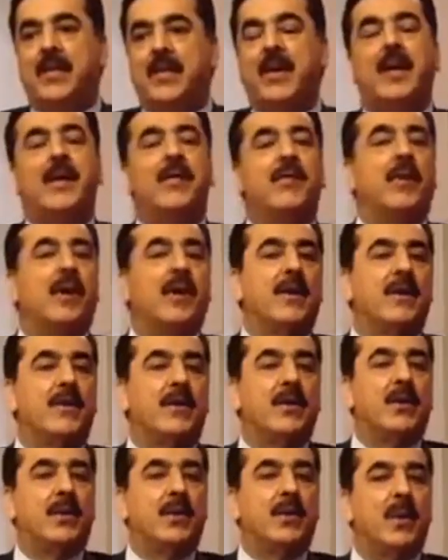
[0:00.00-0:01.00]
really want
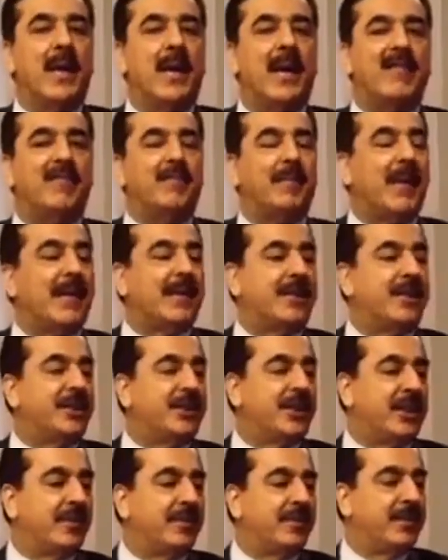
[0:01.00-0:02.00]
to have
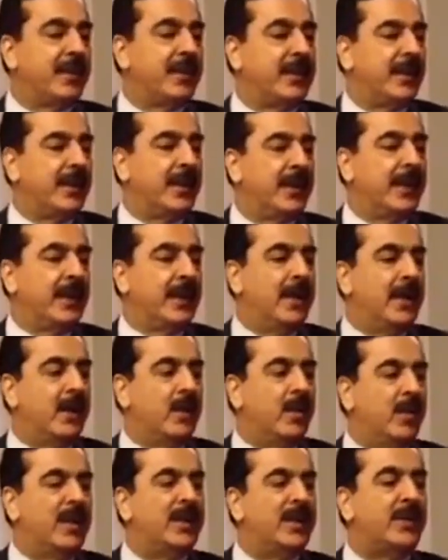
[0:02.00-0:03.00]
partnership
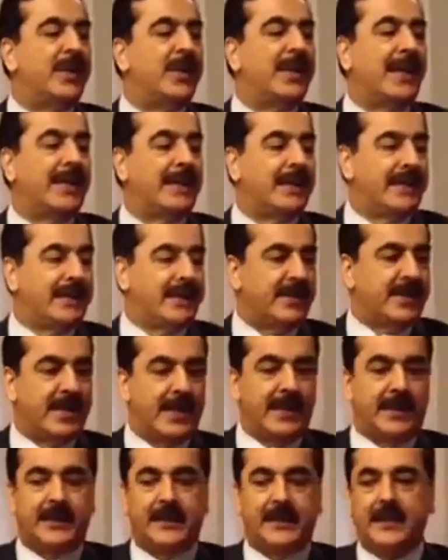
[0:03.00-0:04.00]
with United
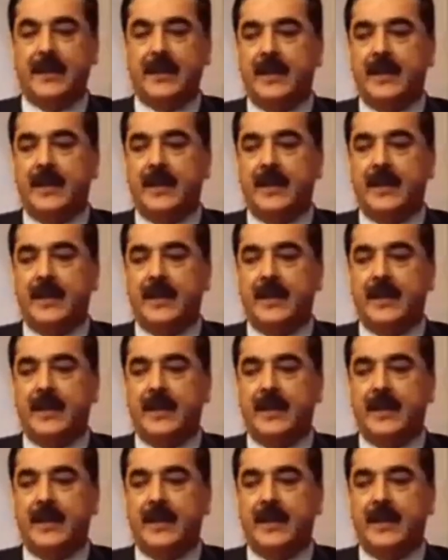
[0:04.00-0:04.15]
States